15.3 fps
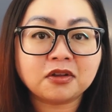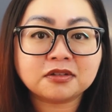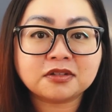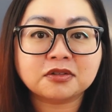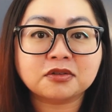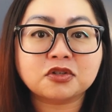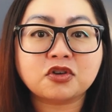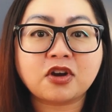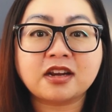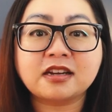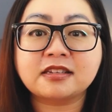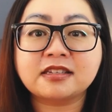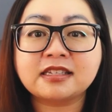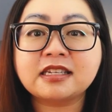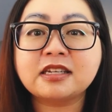also trying
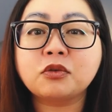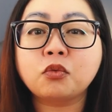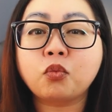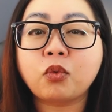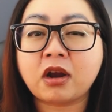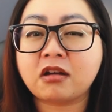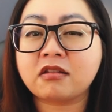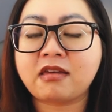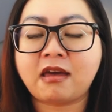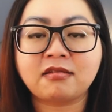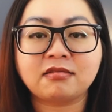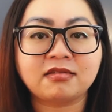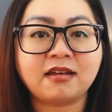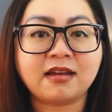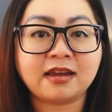to see where
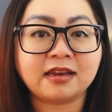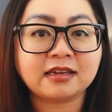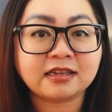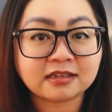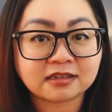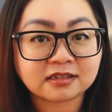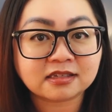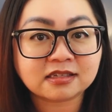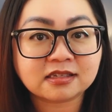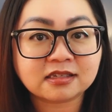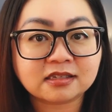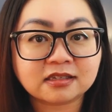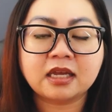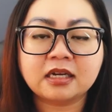that line is.